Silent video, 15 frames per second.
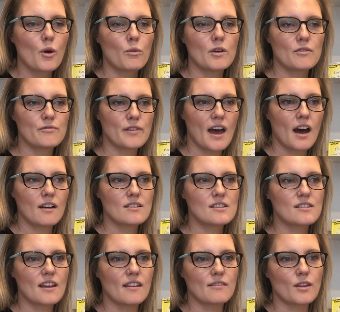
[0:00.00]
We
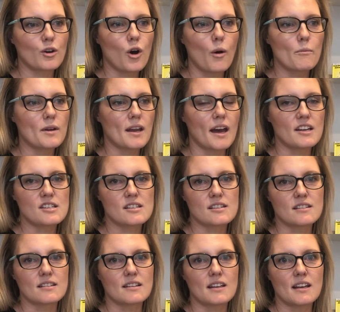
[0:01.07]
found that the
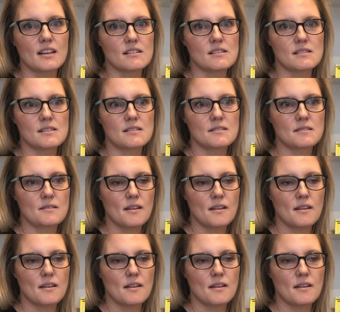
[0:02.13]
combination is